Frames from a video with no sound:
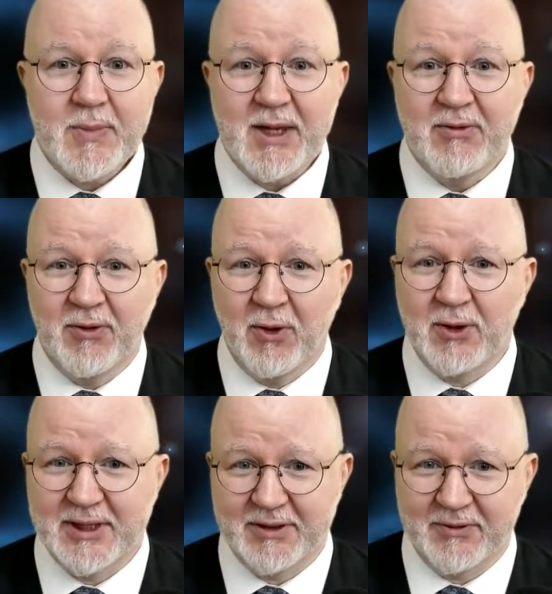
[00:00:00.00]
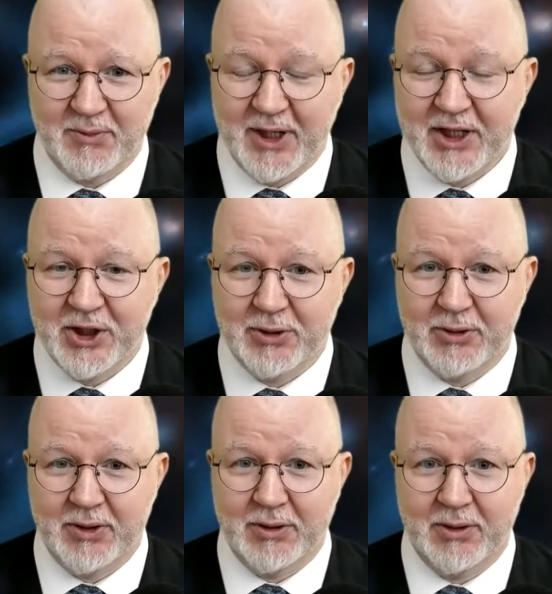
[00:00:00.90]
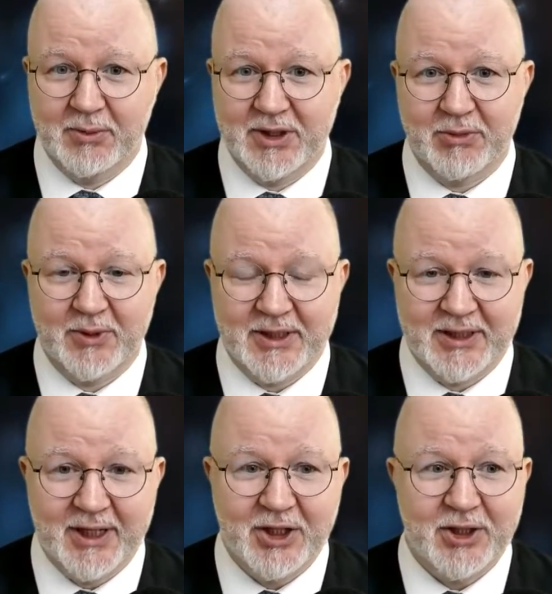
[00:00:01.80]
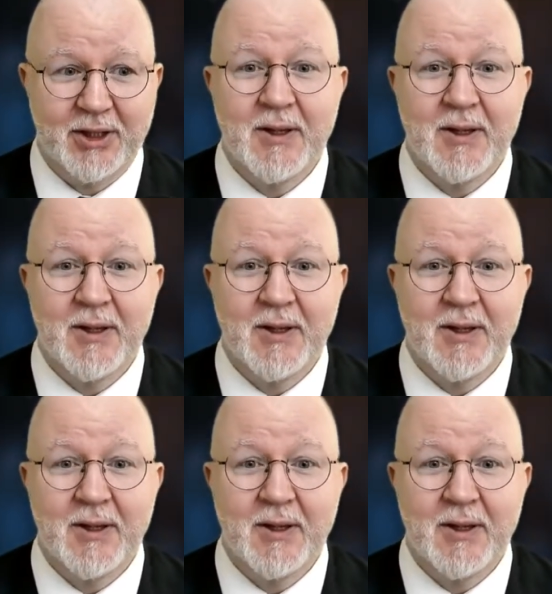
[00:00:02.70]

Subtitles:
false information or misrepresentation,